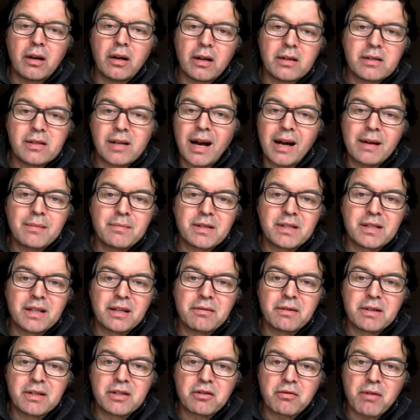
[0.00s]
time
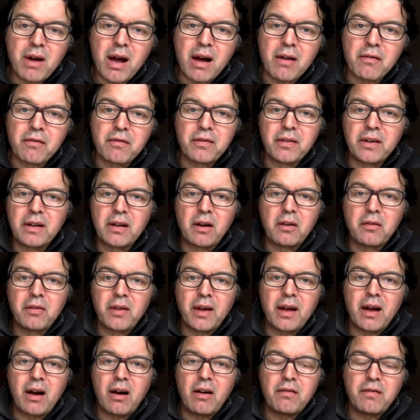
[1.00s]
series graph.
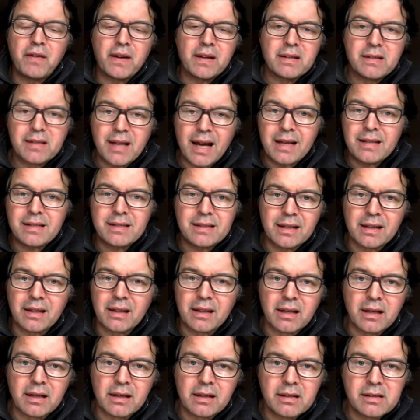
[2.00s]
They are fantastic
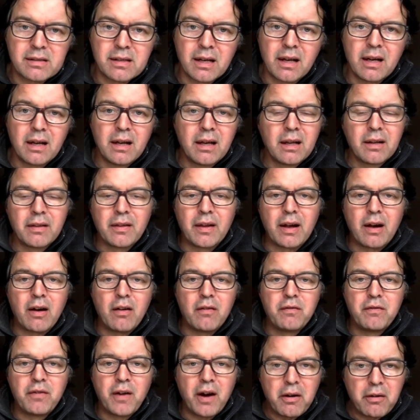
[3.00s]
things. They are
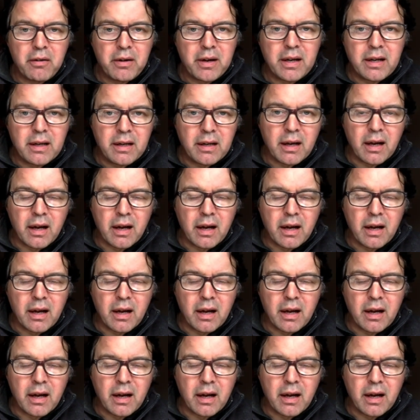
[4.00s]
very